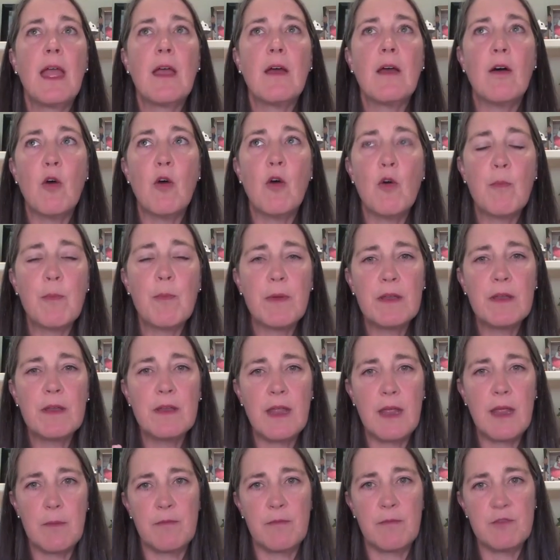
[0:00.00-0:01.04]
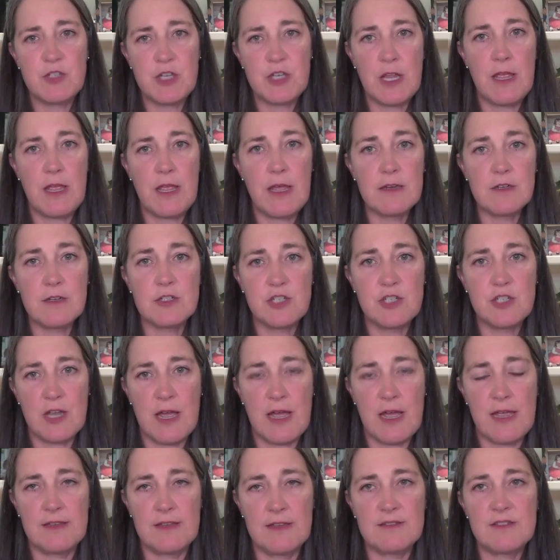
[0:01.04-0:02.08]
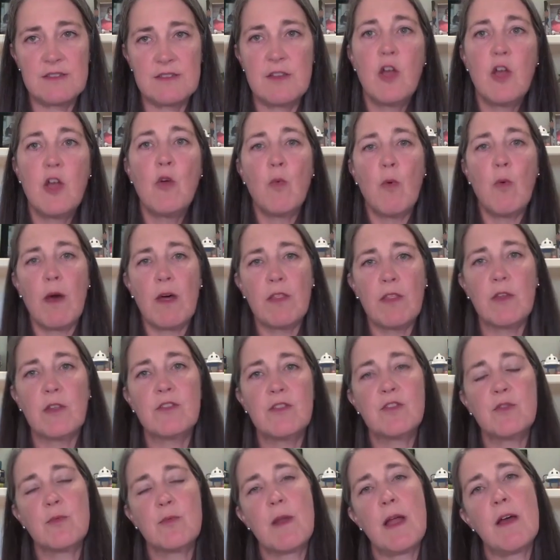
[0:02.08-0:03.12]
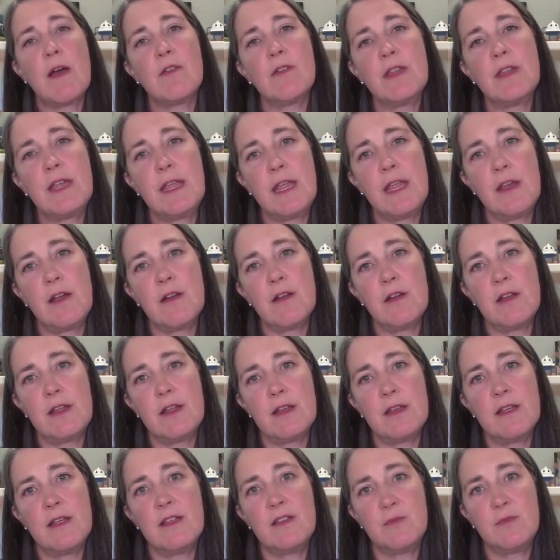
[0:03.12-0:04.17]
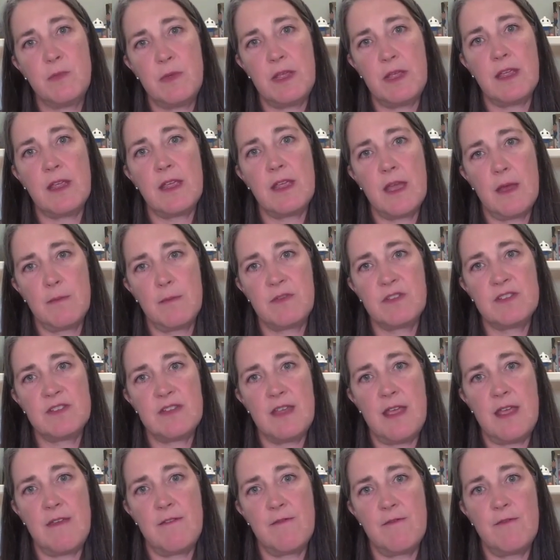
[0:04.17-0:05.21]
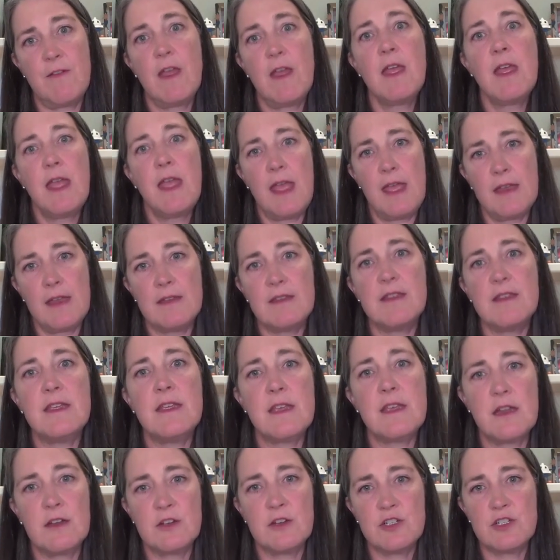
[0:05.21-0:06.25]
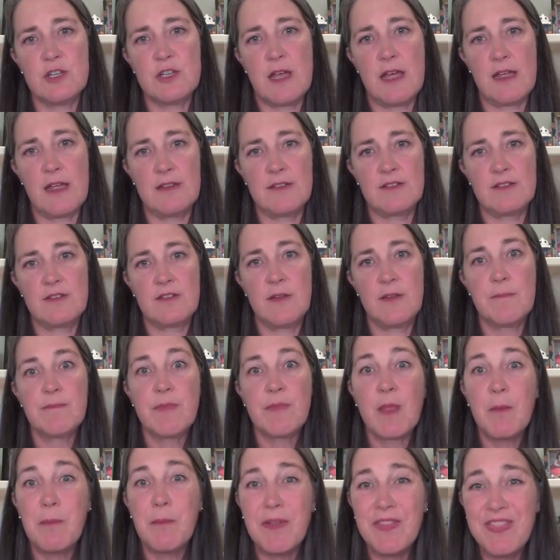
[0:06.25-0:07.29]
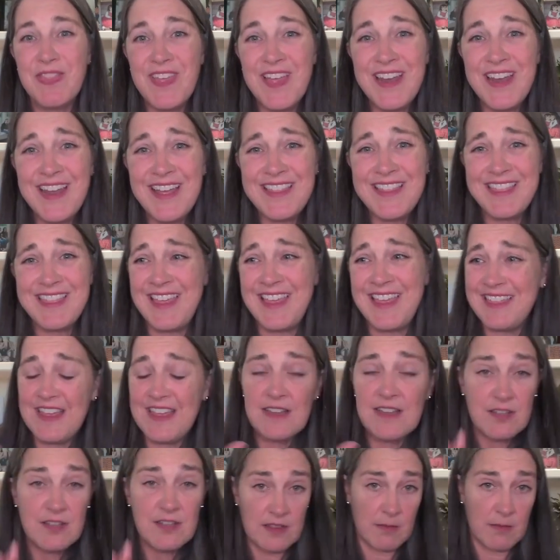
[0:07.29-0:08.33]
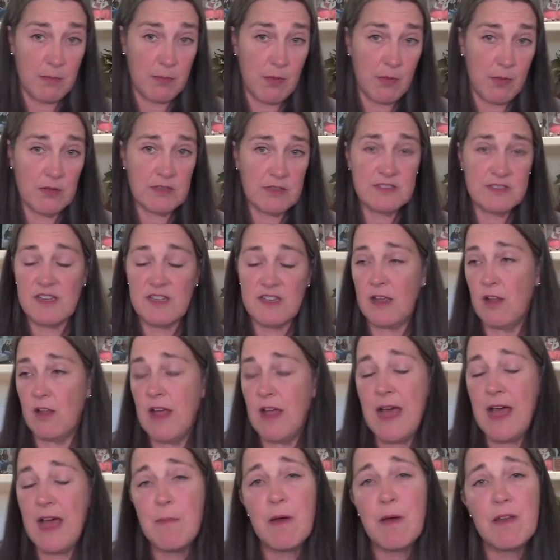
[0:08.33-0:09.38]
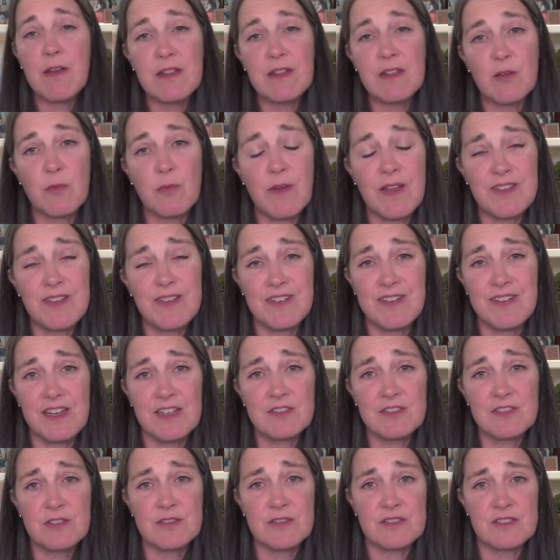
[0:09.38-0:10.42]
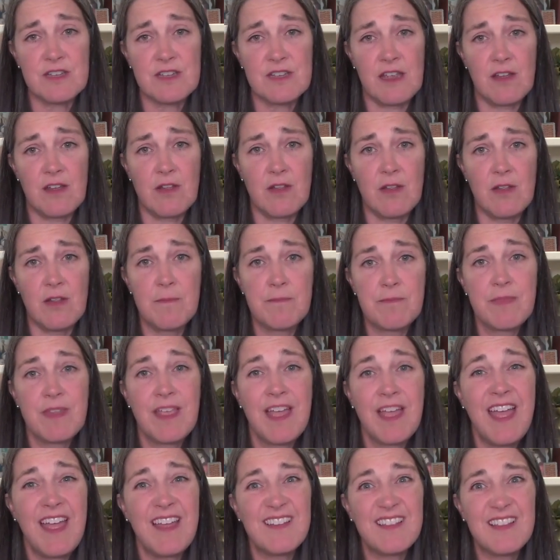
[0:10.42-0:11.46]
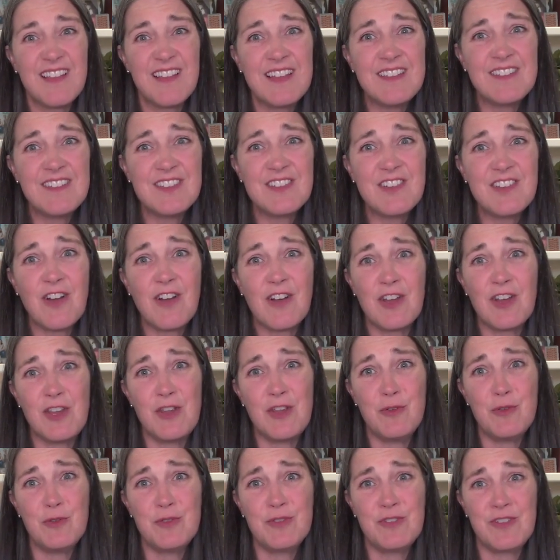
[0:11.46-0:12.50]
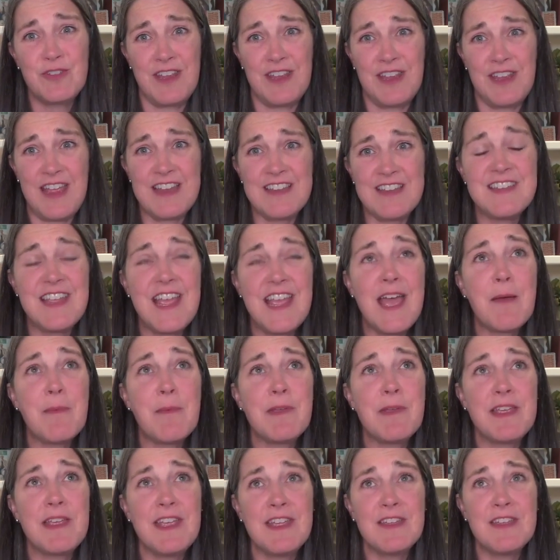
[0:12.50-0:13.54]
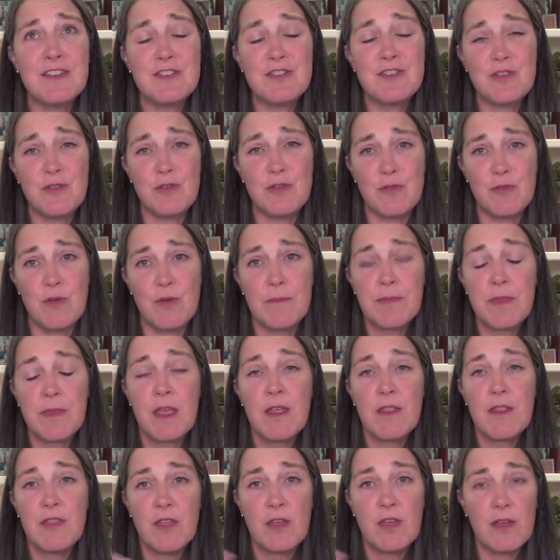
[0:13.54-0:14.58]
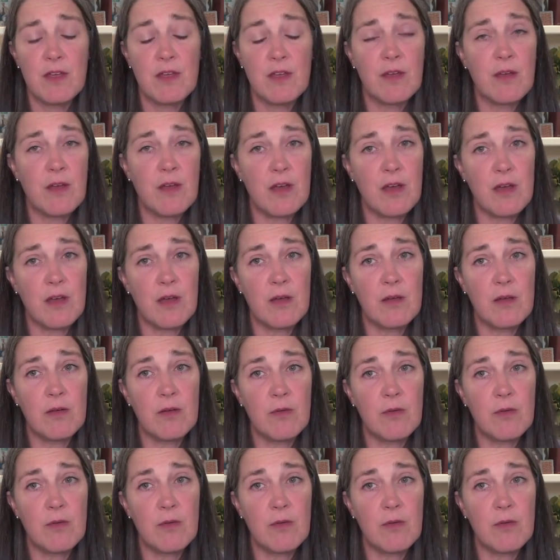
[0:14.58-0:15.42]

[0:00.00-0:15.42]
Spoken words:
open and energized while the surrounding area is being kept safe and de-energized. But then I think that's at the bulk scale. How about at the residential scale? And let's start using and tapping into the